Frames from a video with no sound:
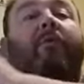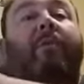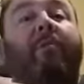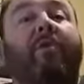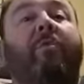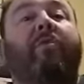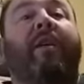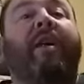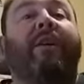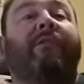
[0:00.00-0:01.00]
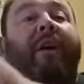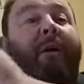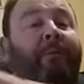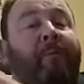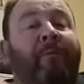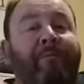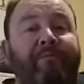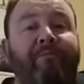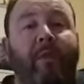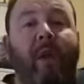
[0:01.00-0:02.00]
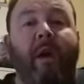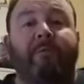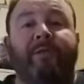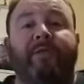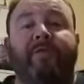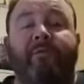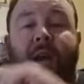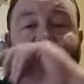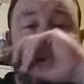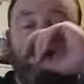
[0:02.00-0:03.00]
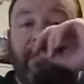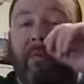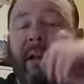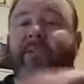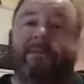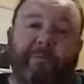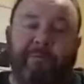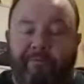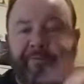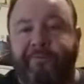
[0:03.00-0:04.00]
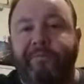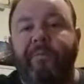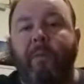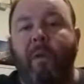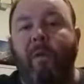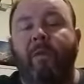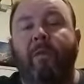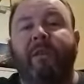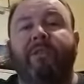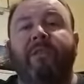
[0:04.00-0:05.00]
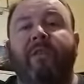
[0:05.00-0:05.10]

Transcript: from the Blue Walnut Cafe, just around the corner from us, on the way to